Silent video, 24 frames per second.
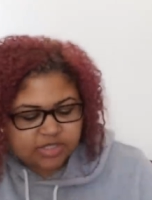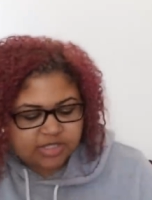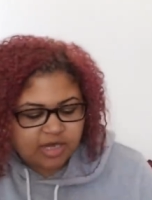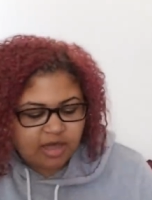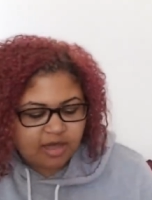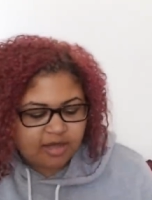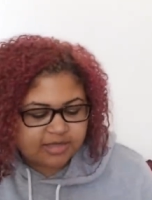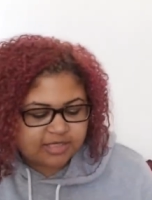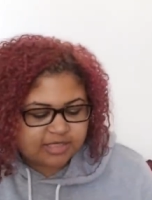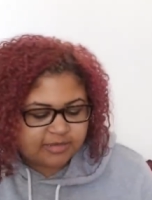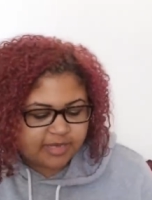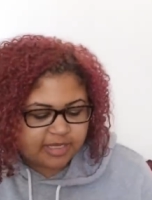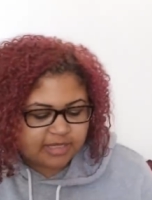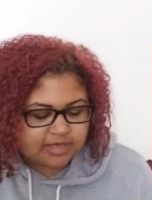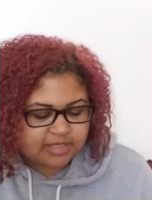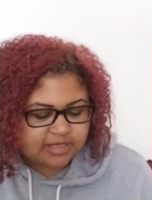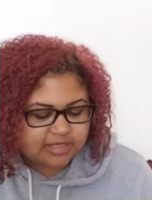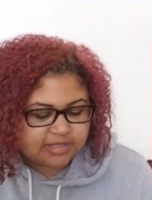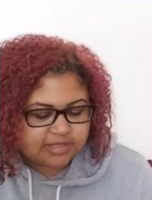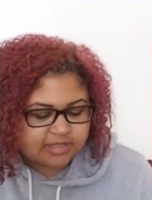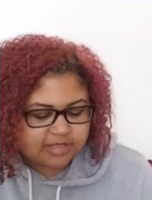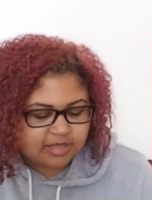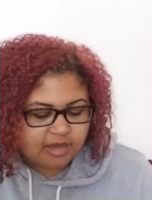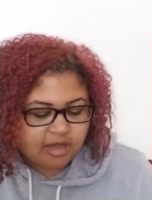talks about
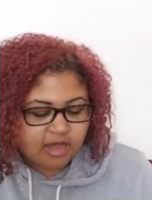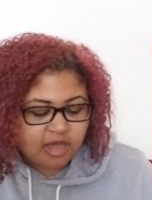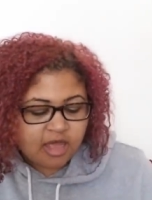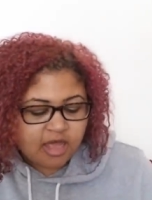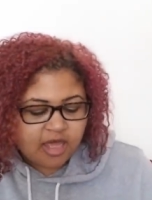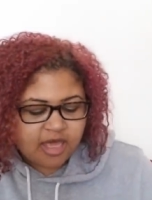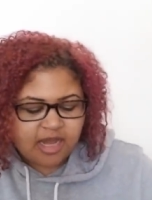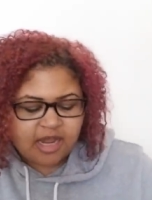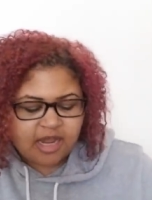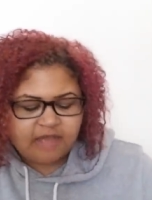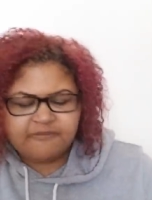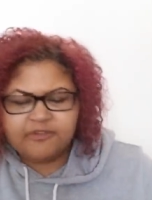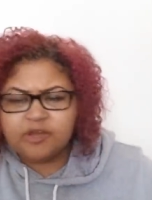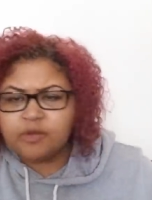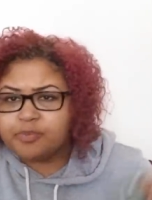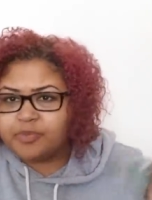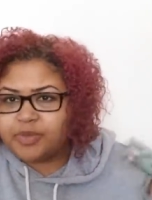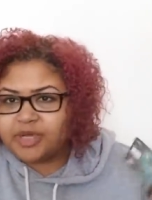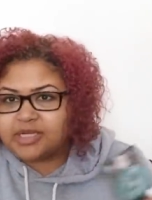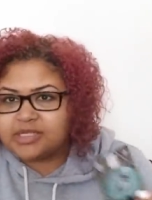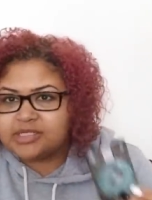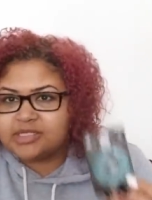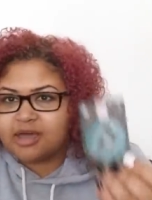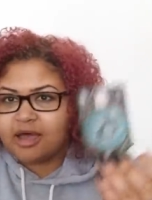this. And I feel
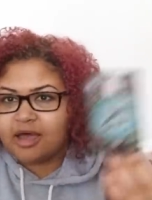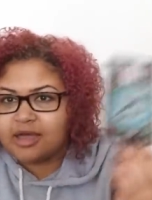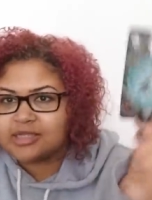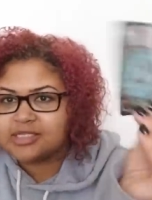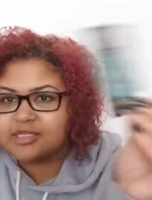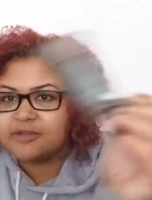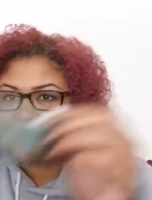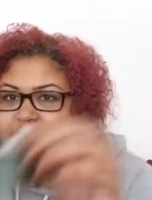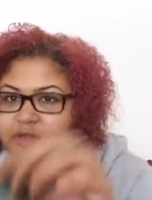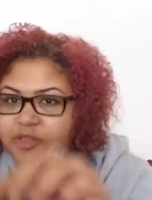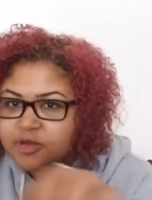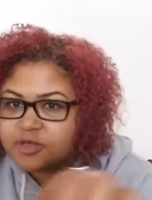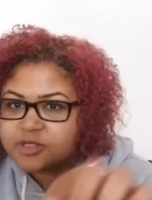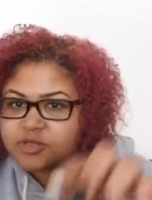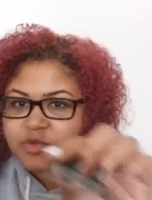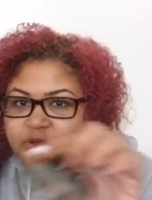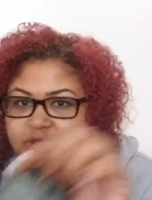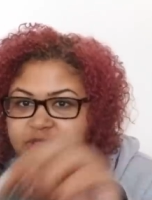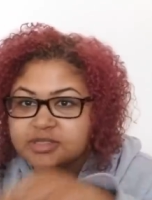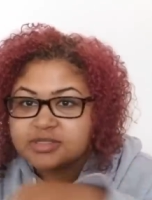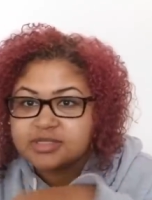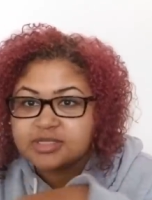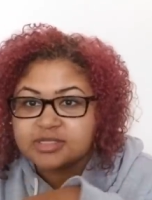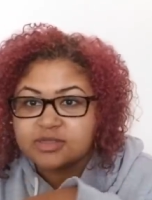big talk. So for those where
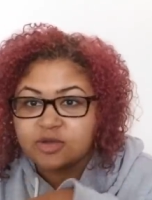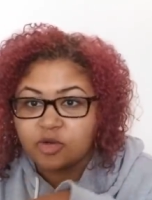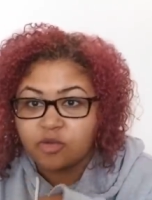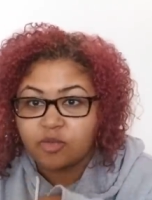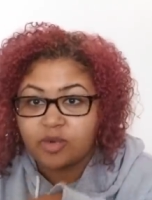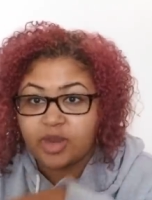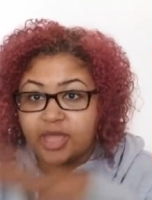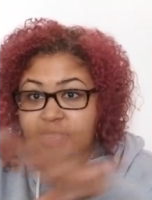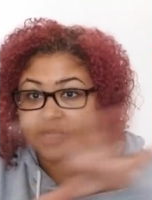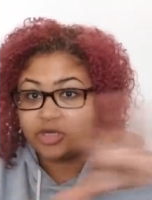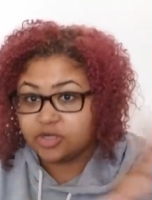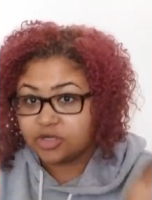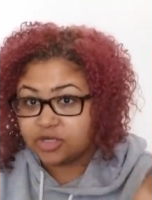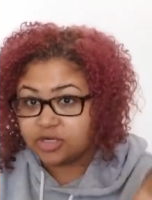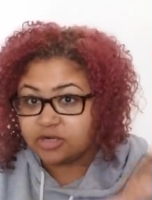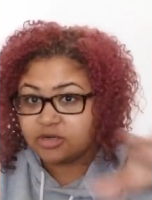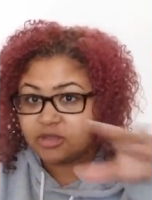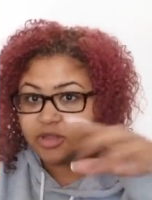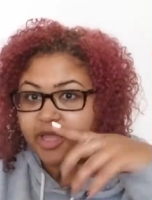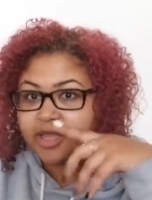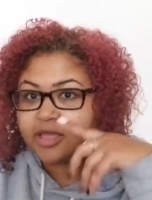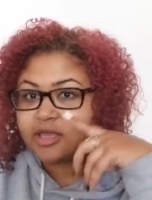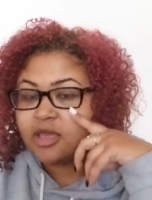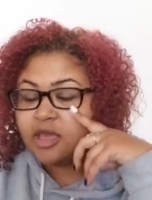this is grander,
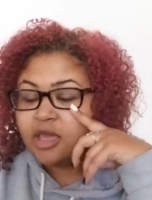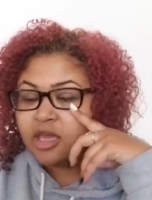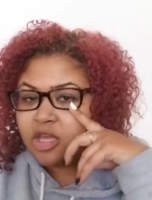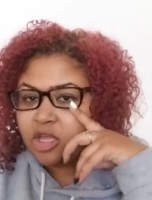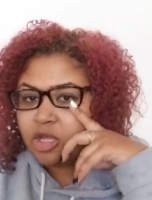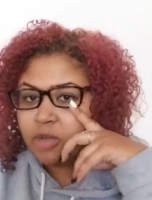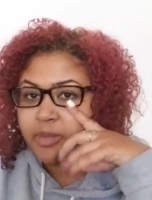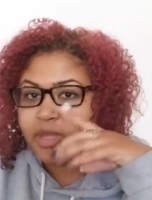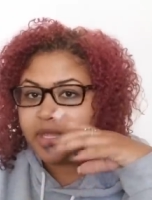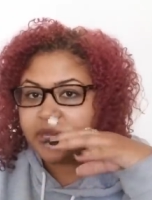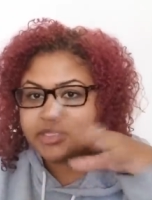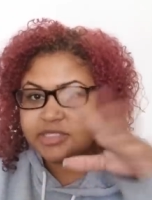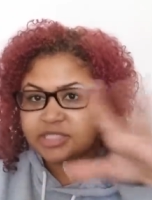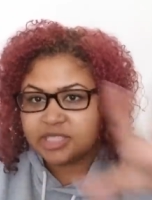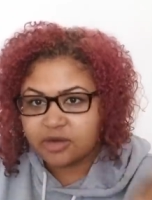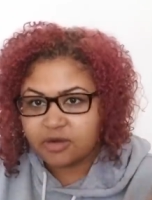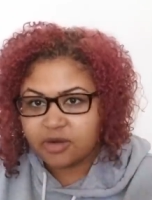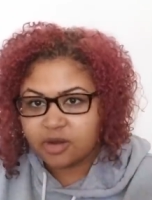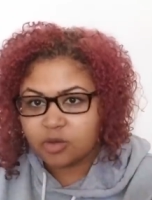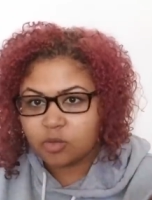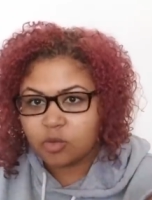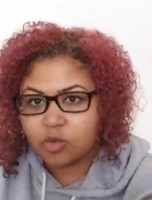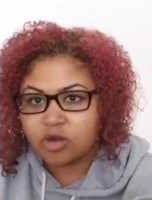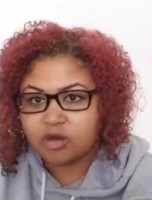like
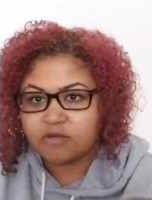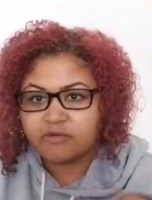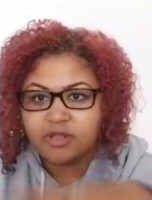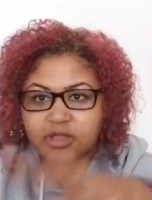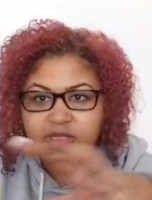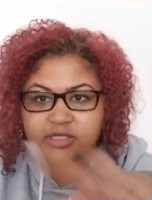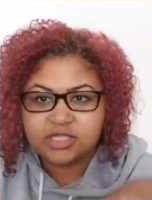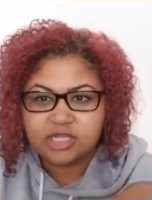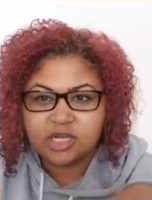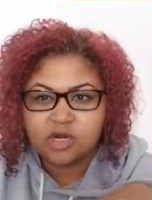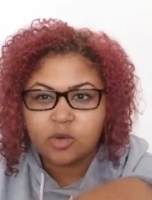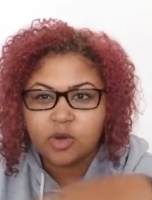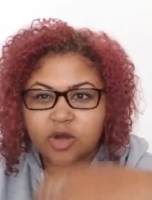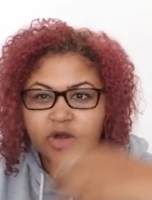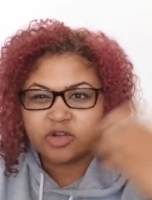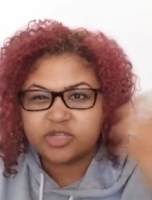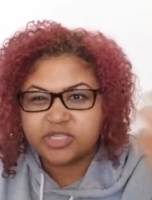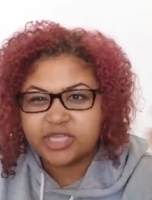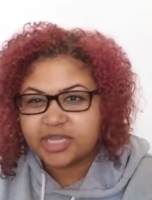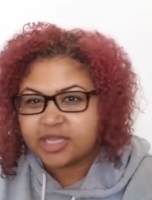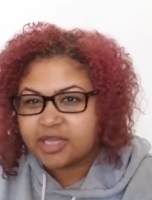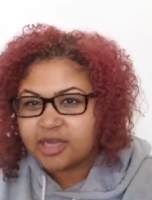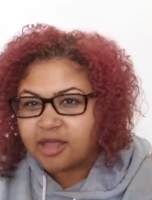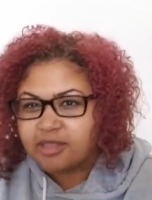humanitarian work, volunteer work,
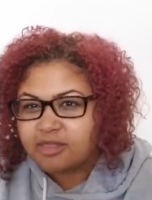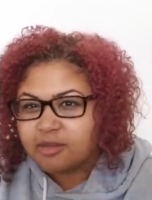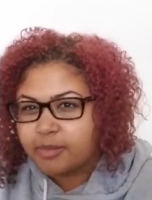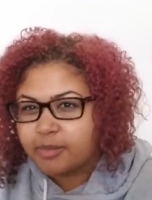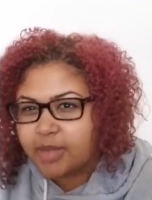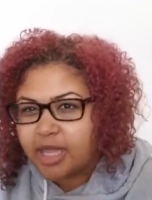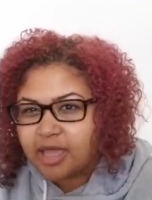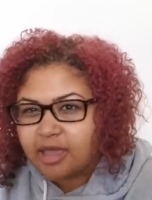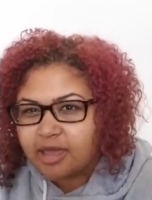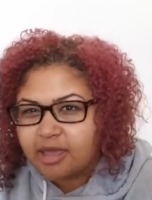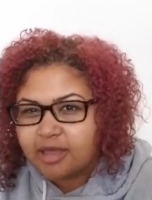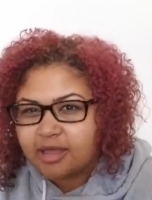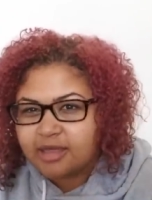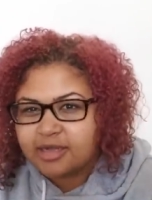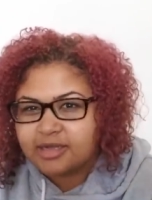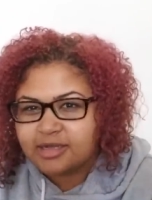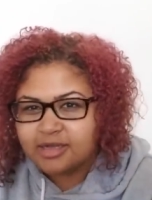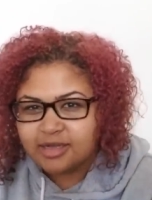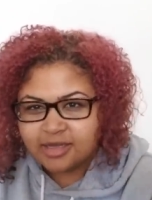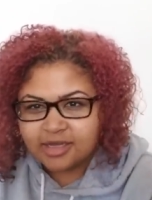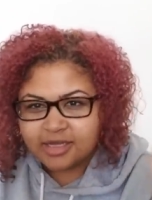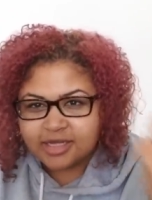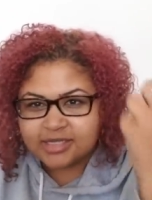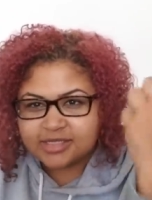taking on the man,
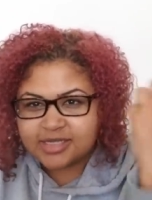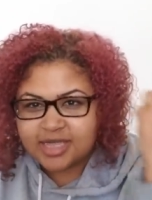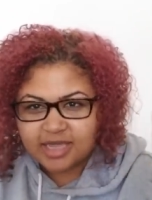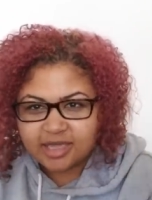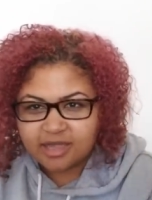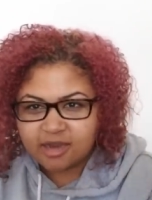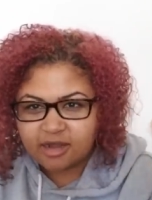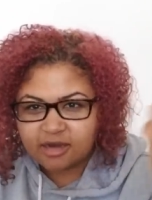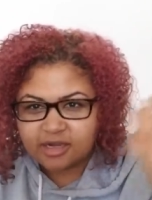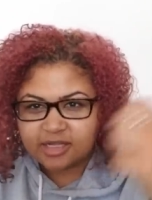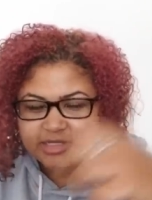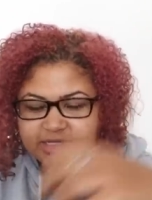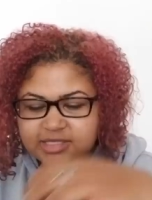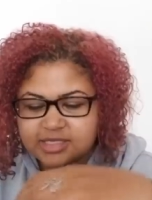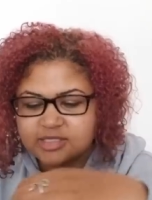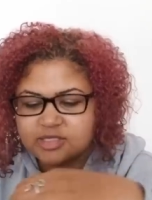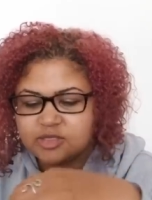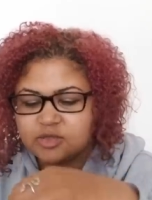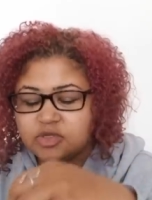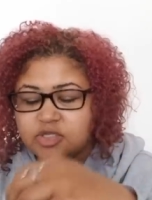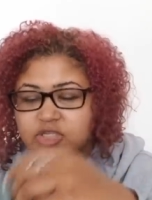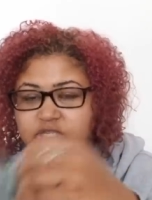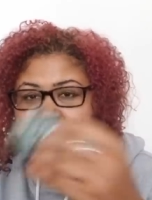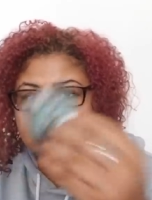taking on
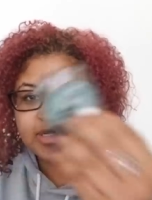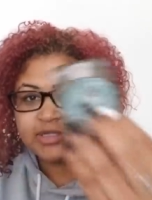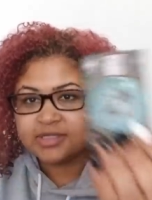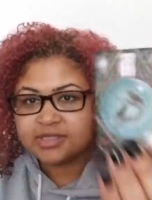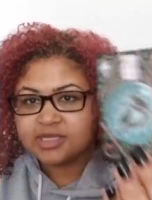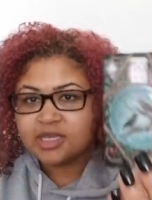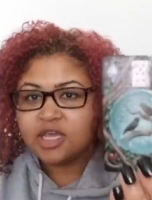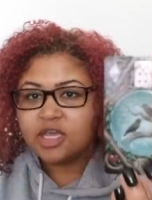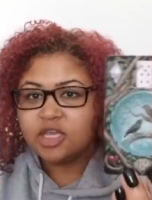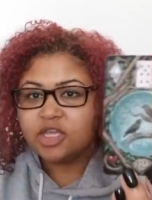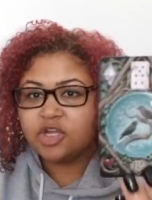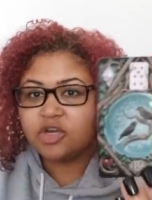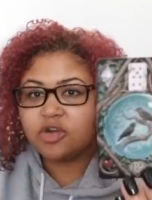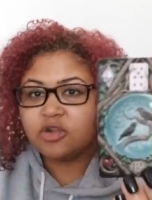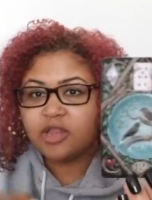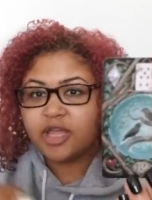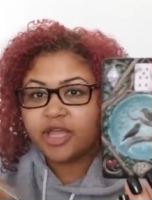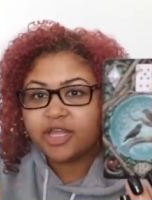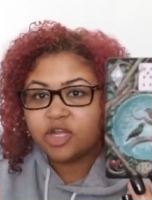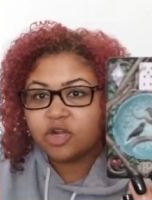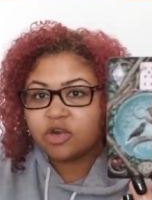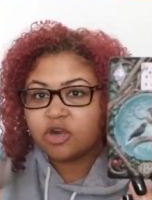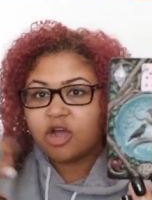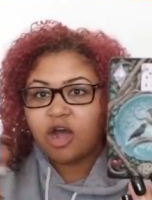institutions, you're
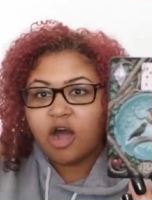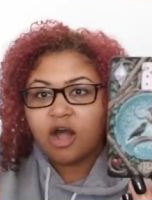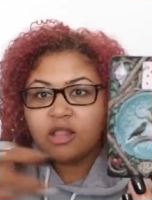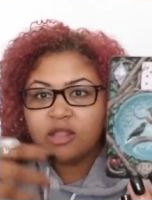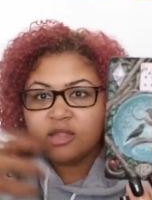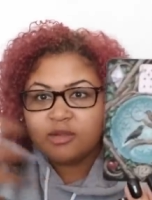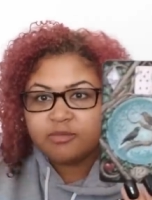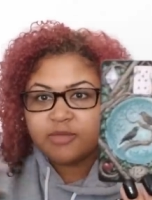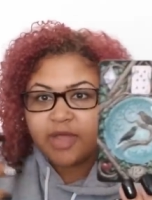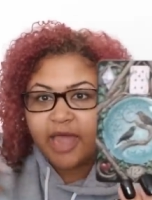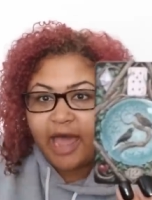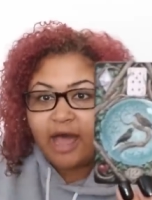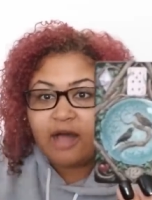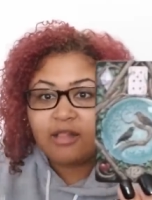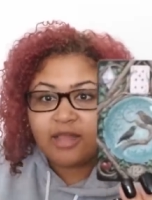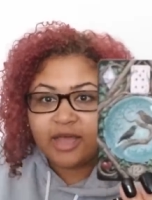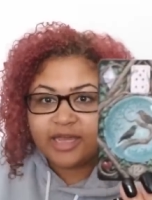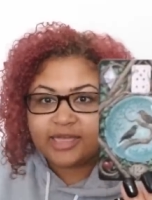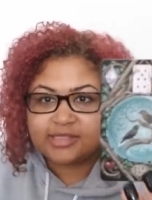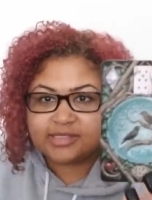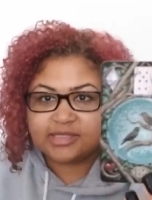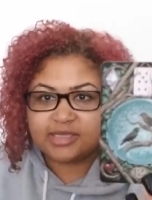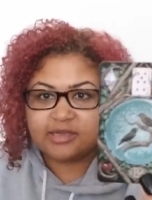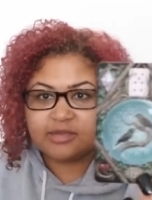like, you're calling
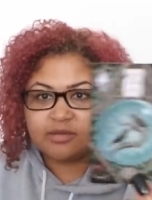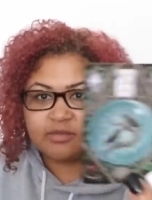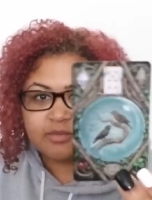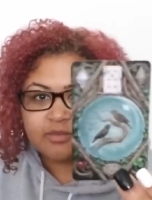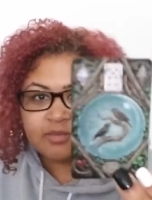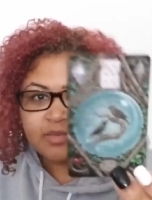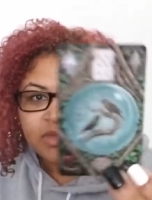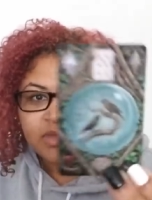allies in.